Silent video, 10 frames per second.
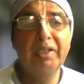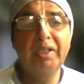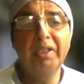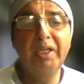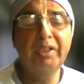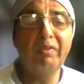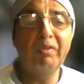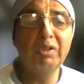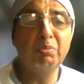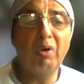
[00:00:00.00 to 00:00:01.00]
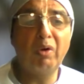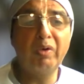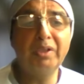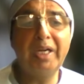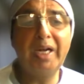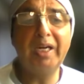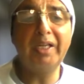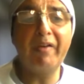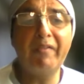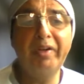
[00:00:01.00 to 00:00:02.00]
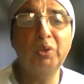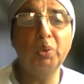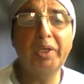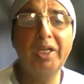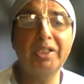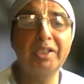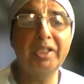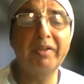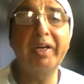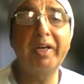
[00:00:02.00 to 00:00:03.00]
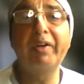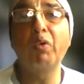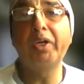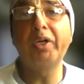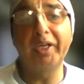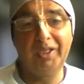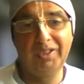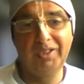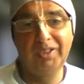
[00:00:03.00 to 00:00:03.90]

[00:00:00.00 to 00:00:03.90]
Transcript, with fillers: King Indra was morose at having to kill such a great devotee